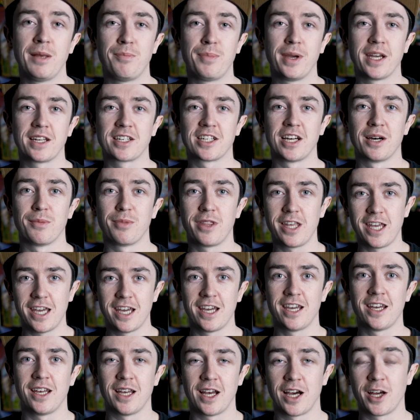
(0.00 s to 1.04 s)
picked up the
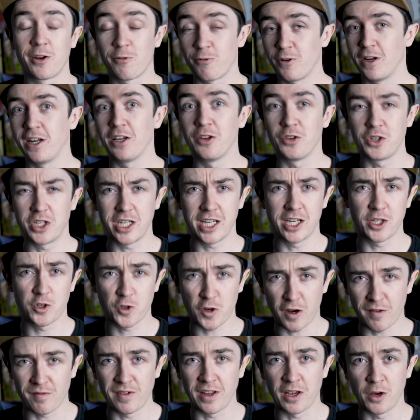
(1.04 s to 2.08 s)
year. I had a really good year
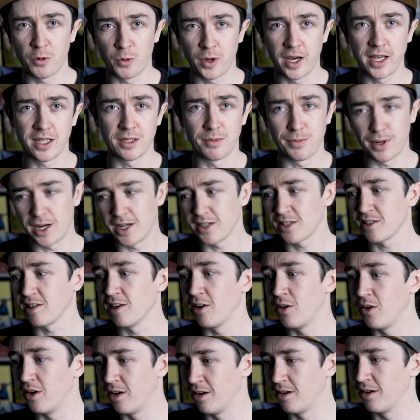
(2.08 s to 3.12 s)
traveling away to
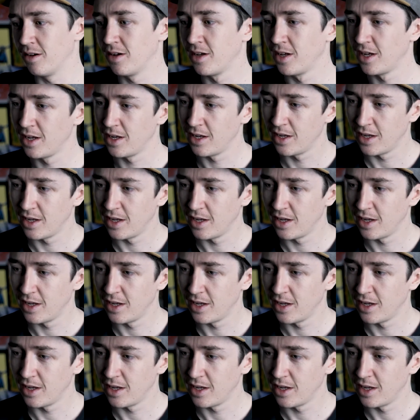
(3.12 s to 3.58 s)
Barcelona,